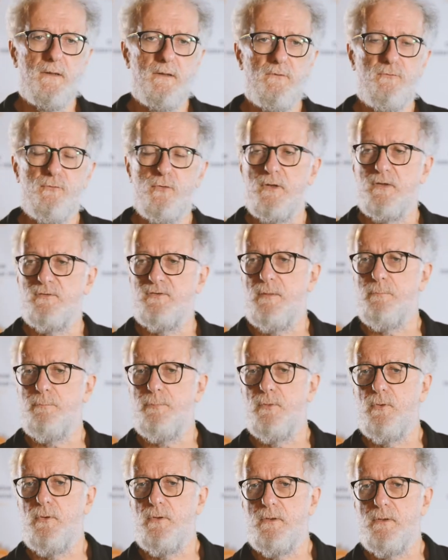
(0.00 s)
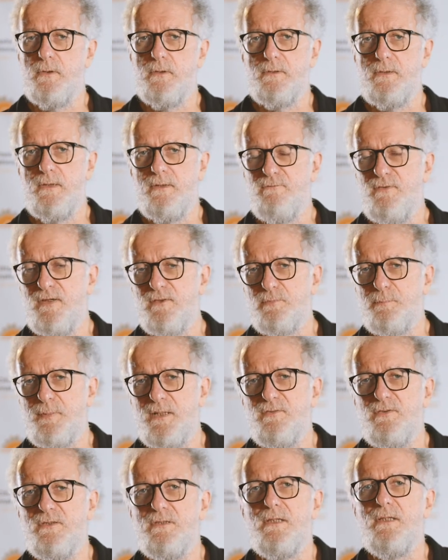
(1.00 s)
for example, the Vice
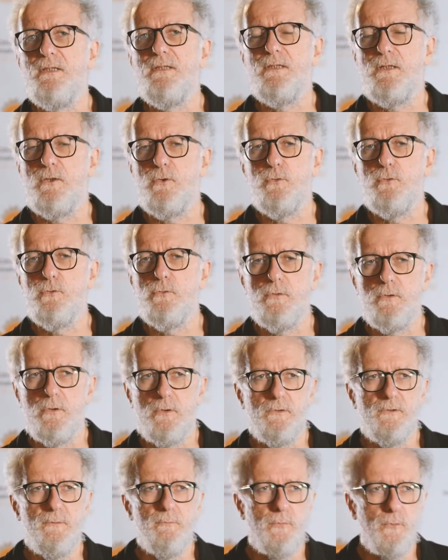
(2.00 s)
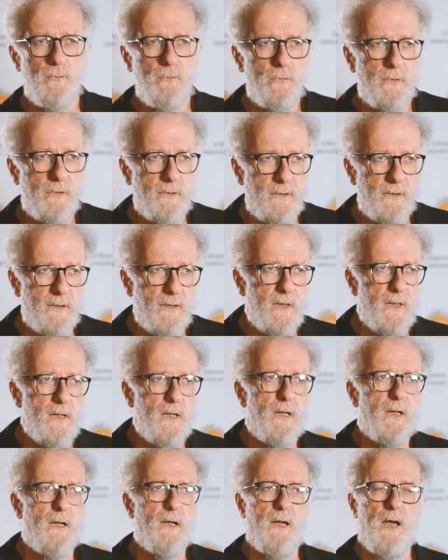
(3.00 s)
President Arnaud Rodenburg
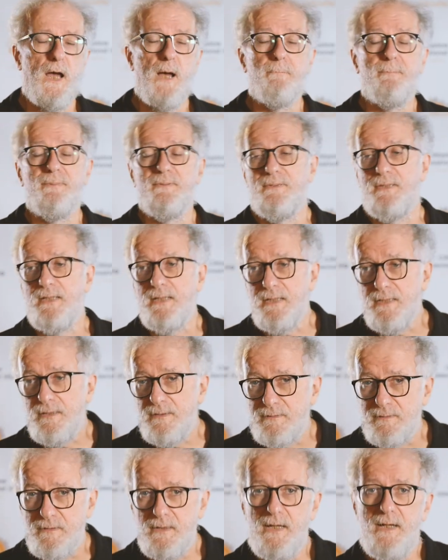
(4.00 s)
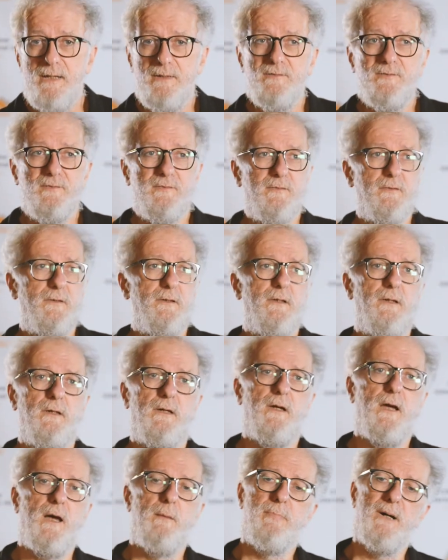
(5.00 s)
update us
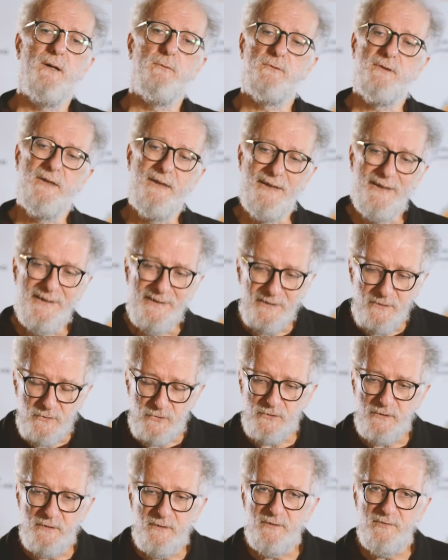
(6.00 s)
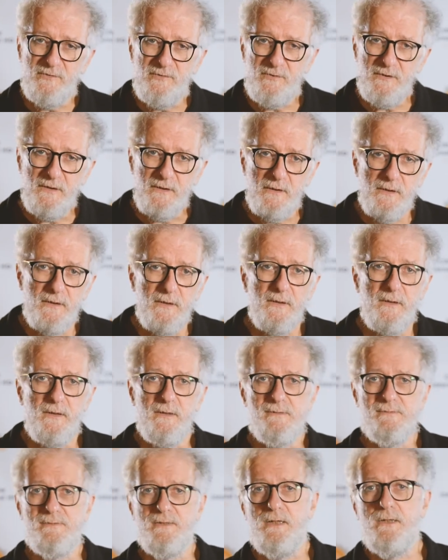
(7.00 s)
about the AGTC.
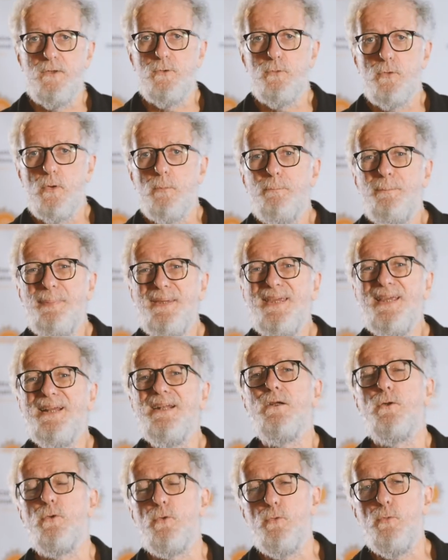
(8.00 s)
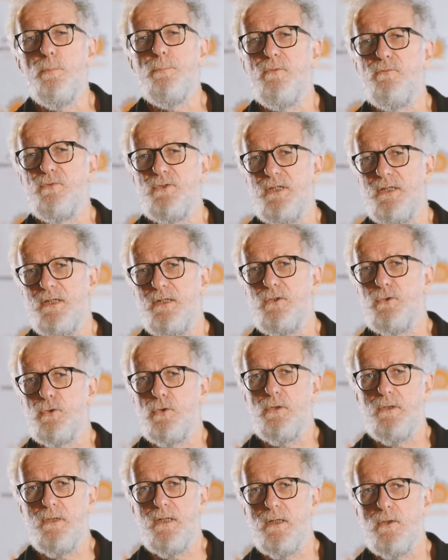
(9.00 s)
It's a European Group of
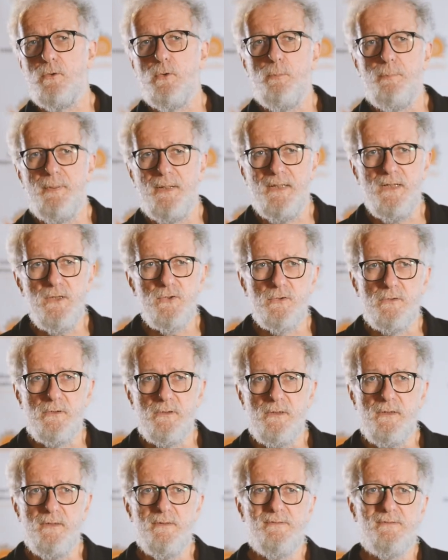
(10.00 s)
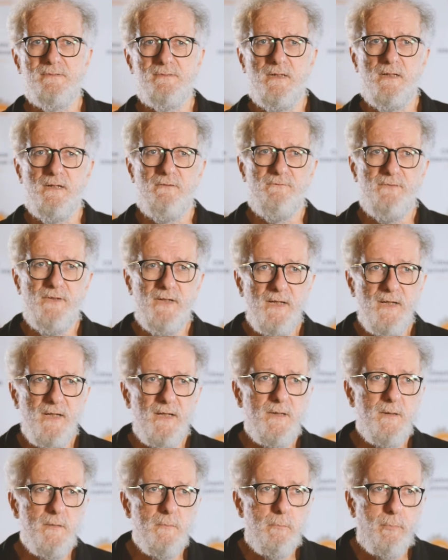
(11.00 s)
Territorial Cooperation. It's a very
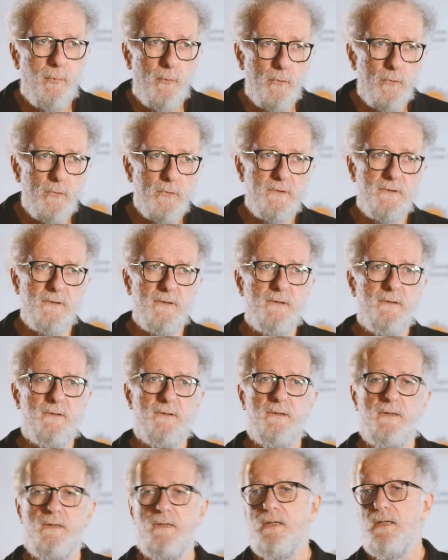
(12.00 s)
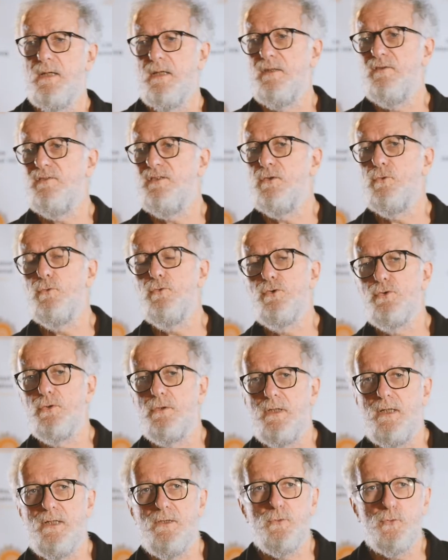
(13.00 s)
important
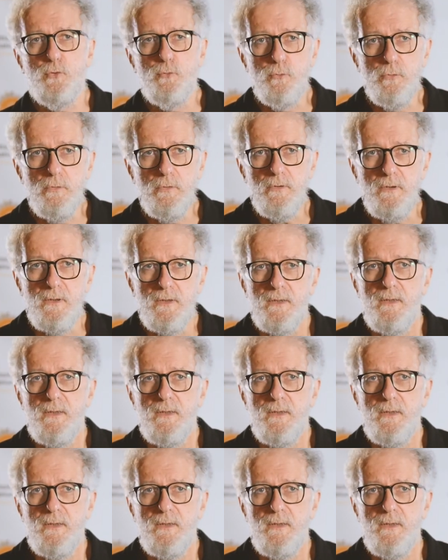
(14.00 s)
institutional tool